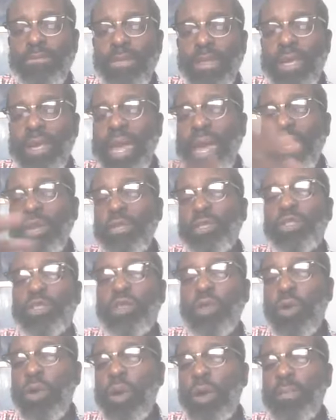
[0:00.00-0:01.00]
Got in a
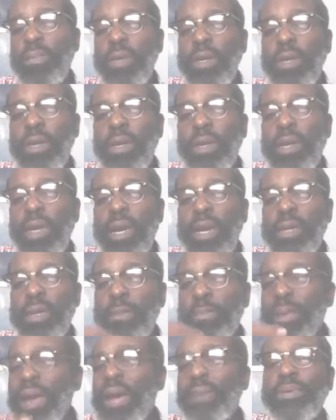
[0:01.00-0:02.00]
storm, and the
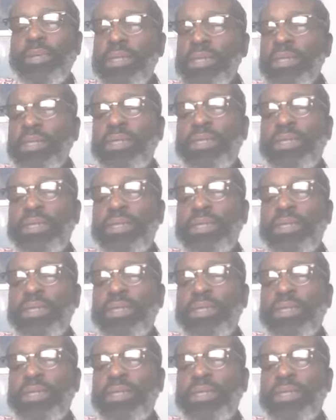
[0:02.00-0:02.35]
Bible doesn't